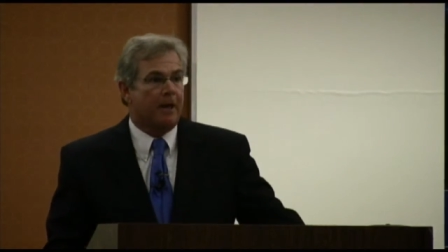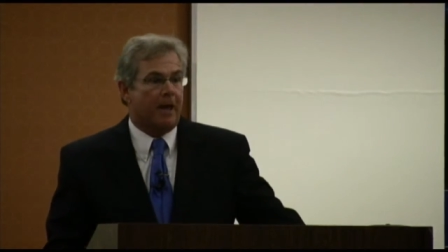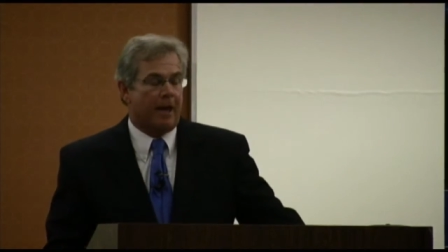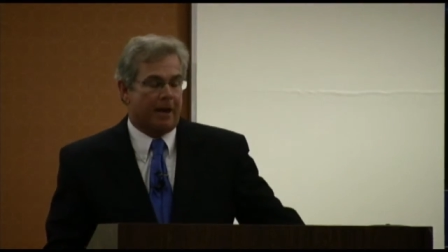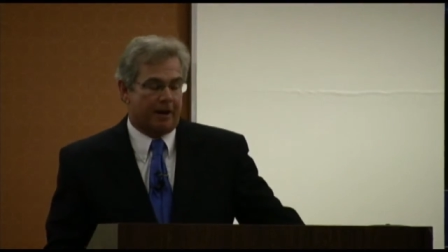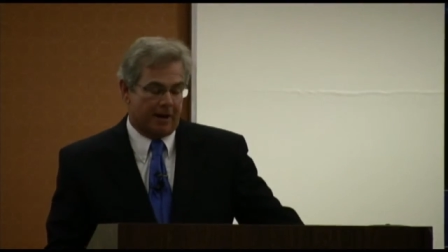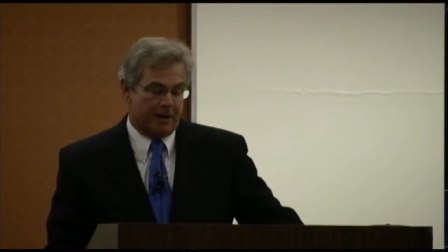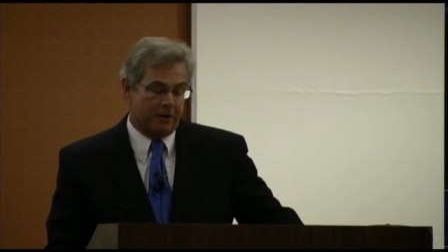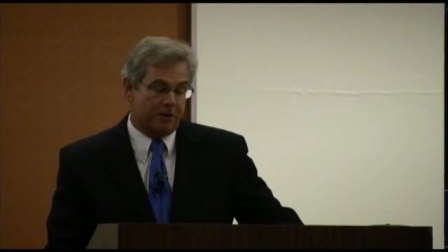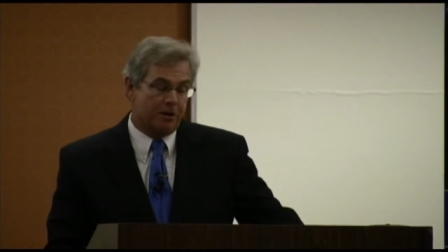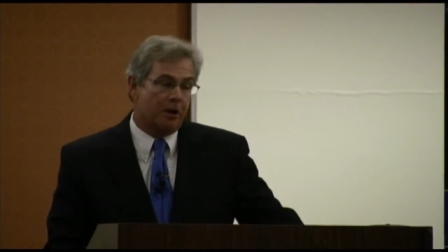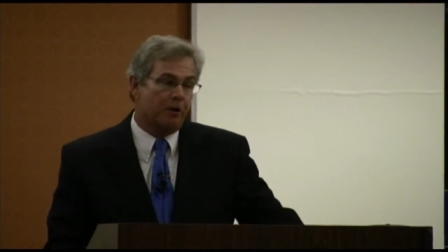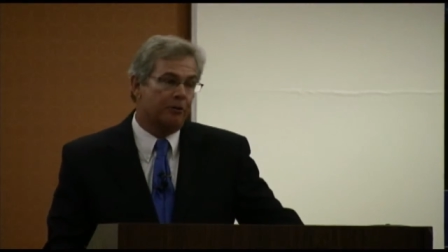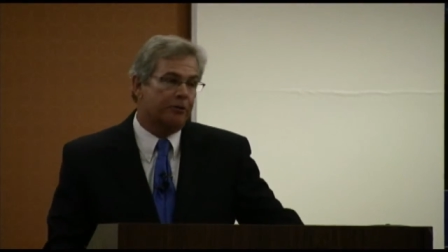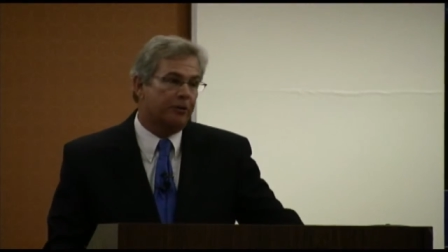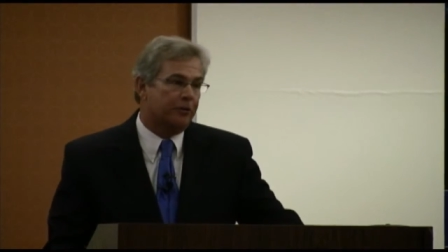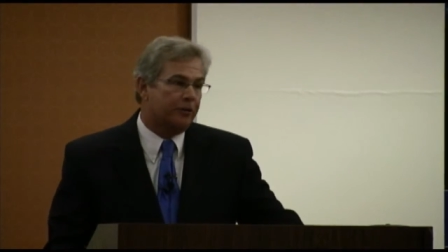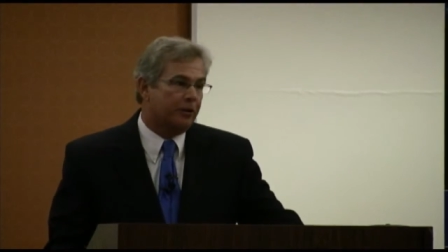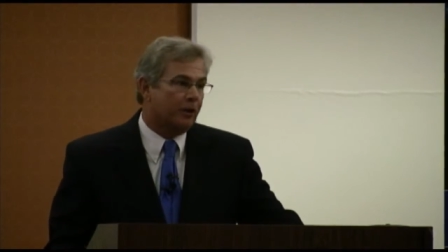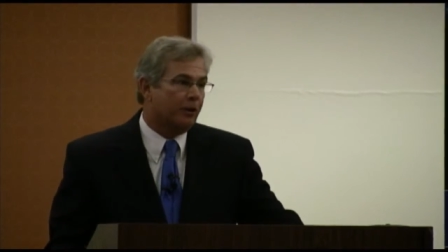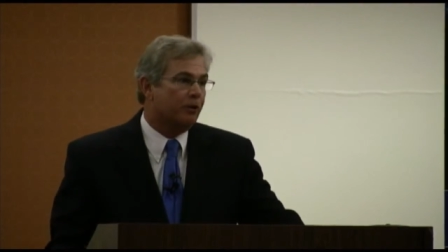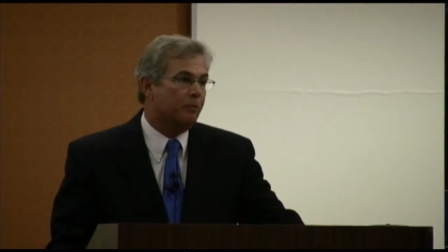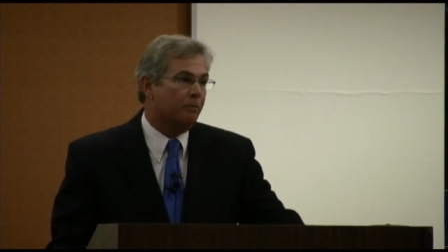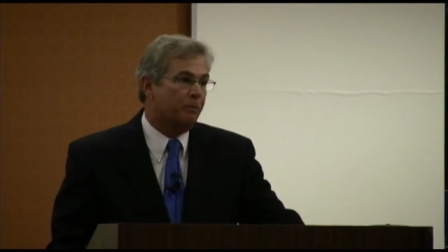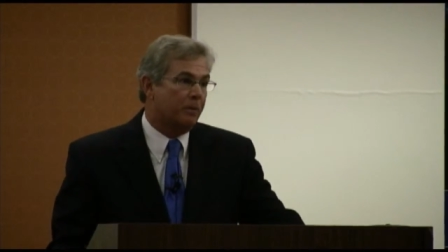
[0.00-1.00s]
And I know that
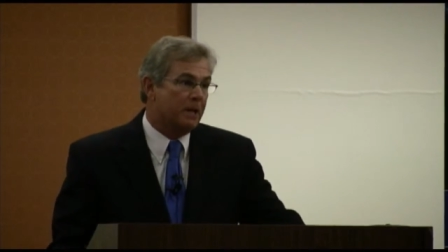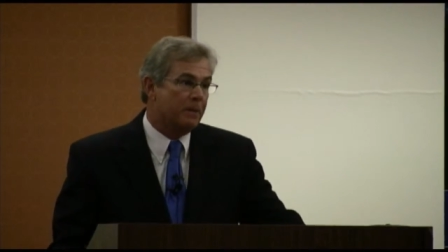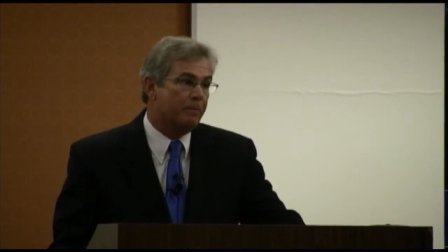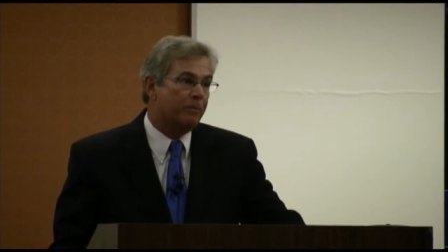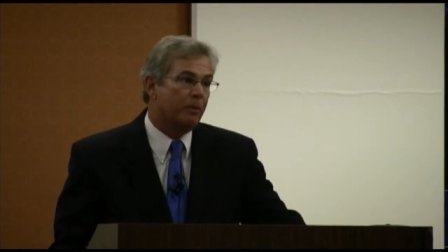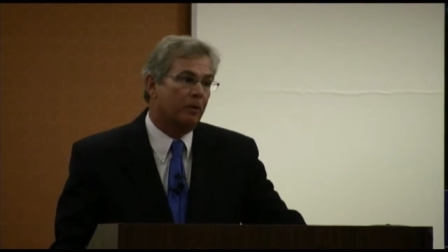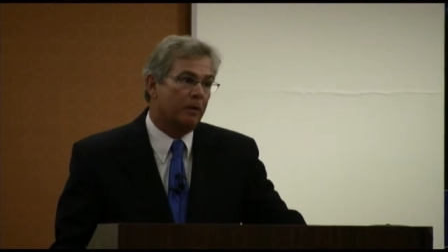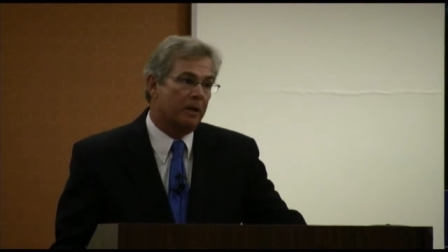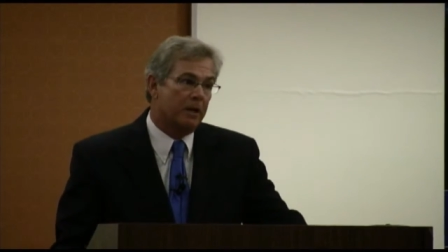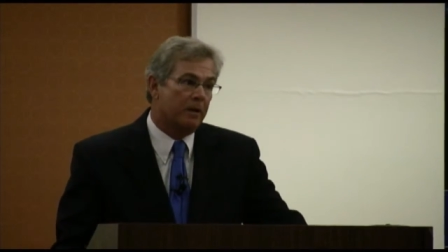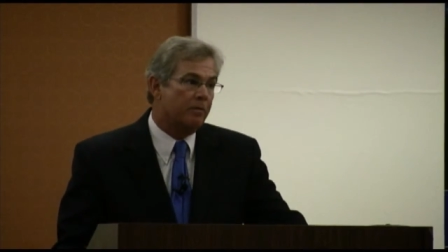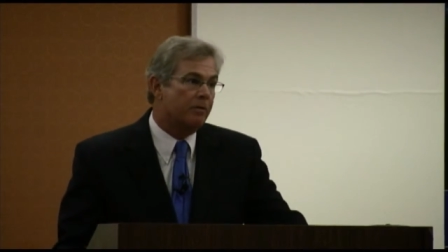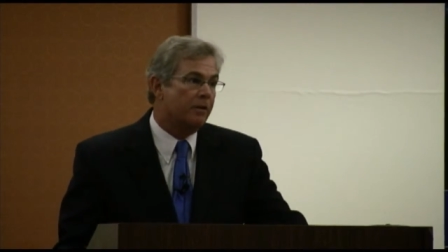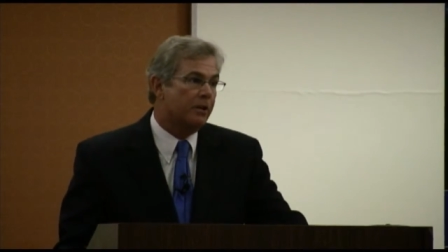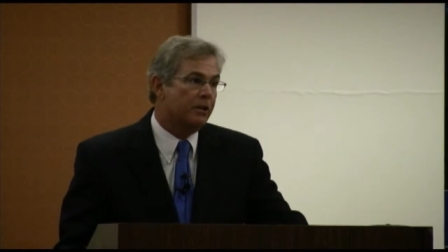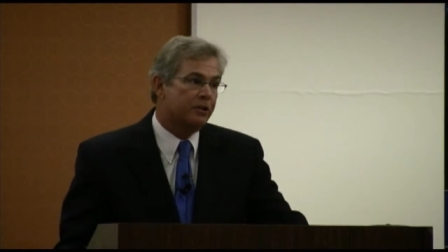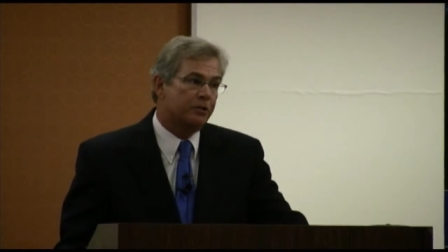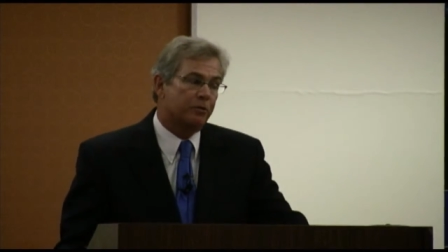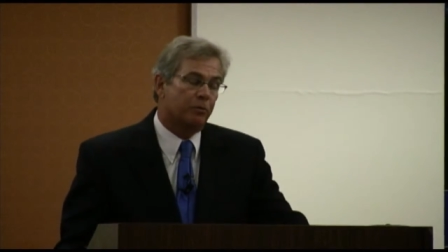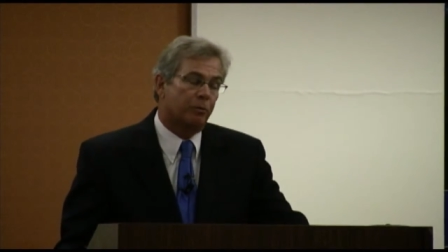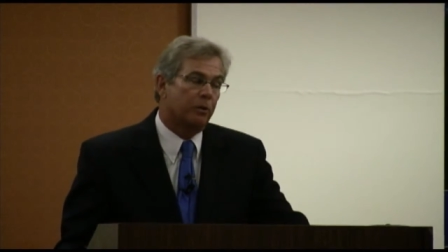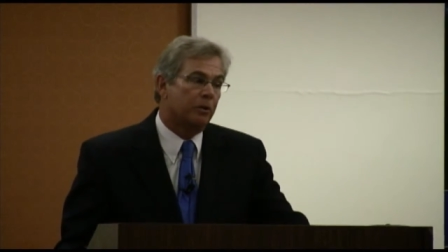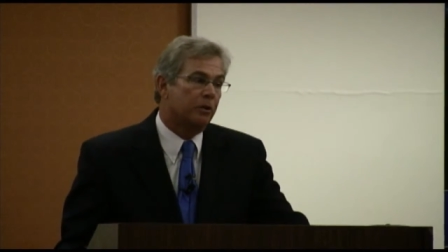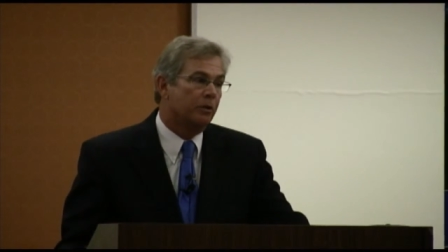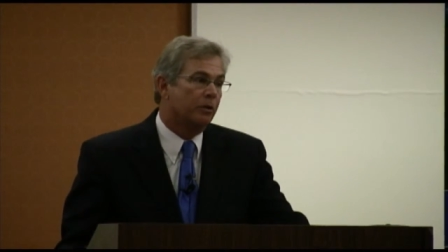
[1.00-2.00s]
there are people in
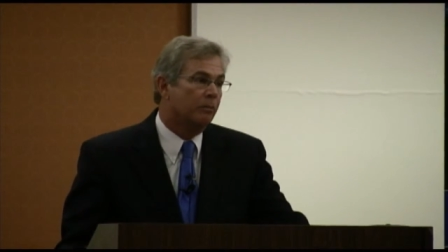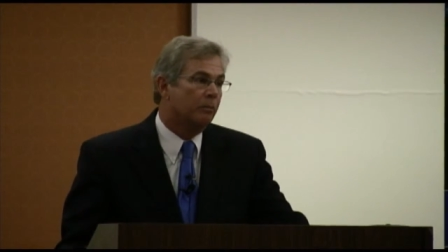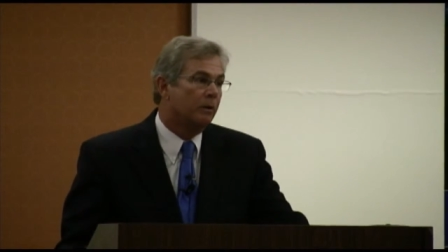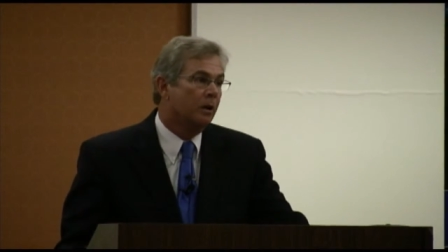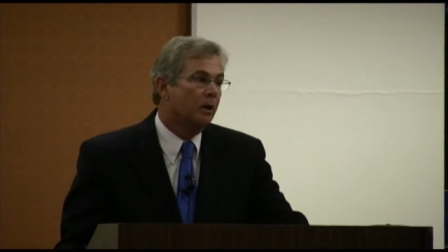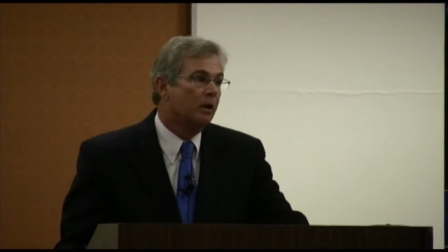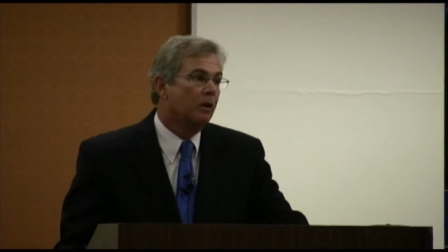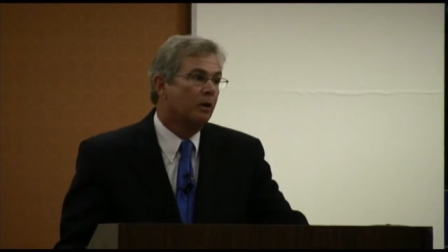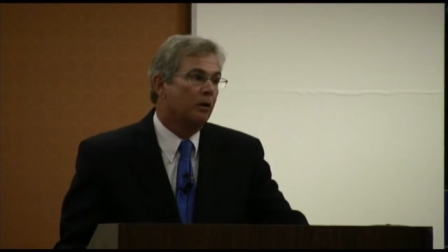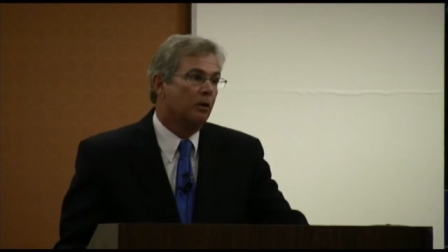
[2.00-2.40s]
this room